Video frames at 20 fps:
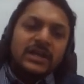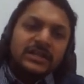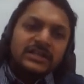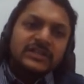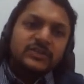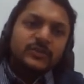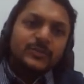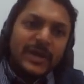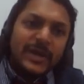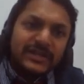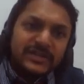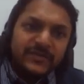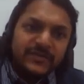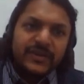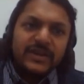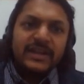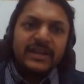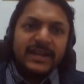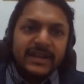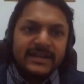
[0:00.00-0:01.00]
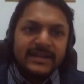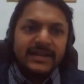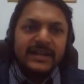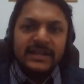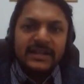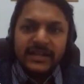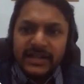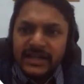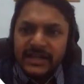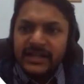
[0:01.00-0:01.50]
The specific
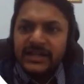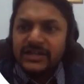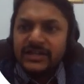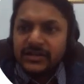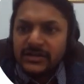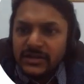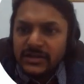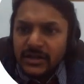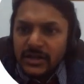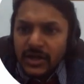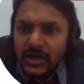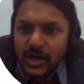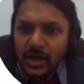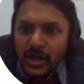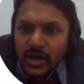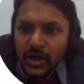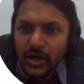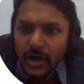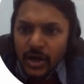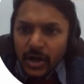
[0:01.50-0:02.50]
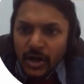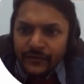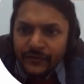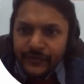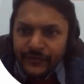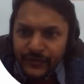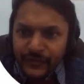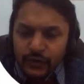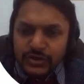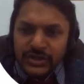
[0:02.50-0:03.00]
latent heat
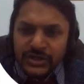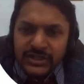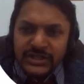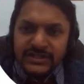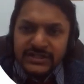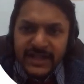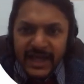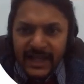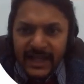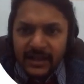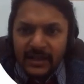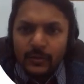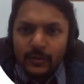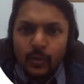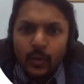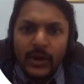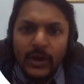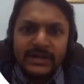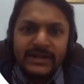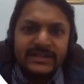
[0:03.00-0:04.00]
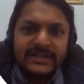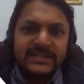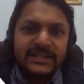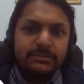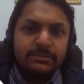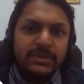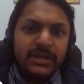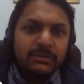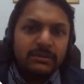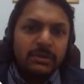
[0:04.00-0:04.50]
of fusion is L. What is the
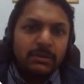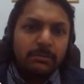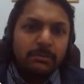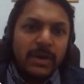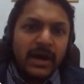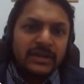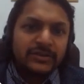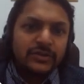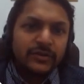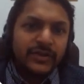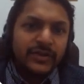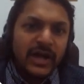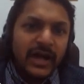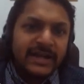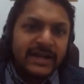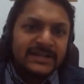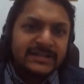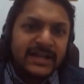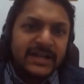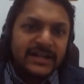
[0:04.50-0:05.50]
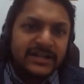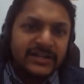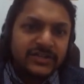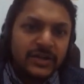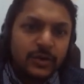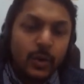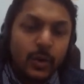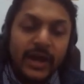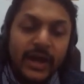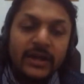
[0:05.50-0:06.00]
minimum mass of the ice that is
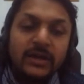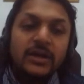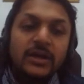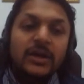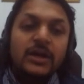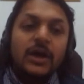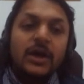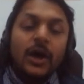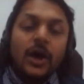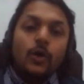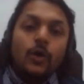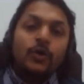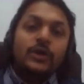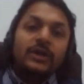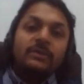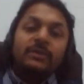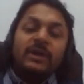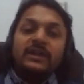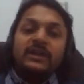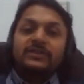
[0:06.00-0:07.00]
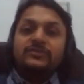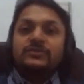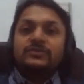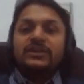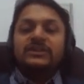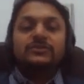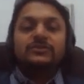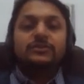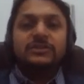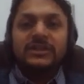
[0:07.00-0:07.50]
required? Okay, my dear
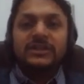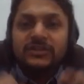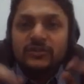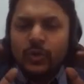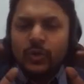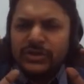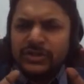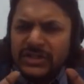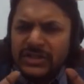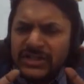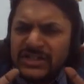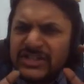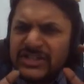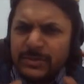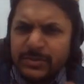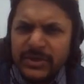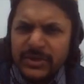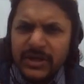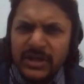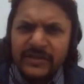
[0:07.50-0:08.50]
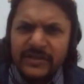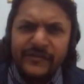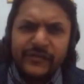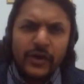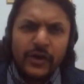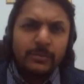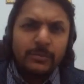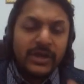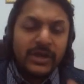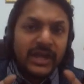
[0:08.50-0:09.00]
students, so this question is typically
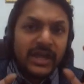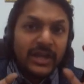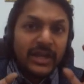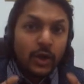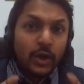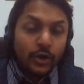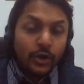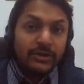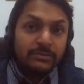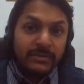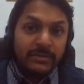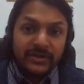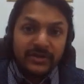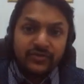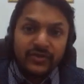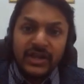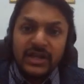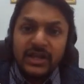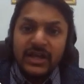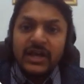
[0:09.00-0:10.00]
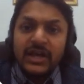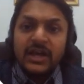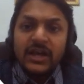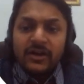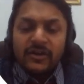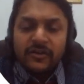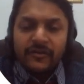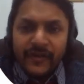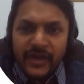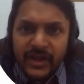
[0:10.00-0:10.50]
from calorimetry
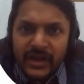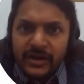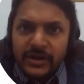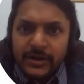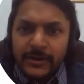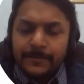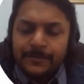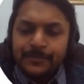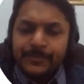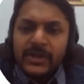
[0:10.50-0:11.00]
where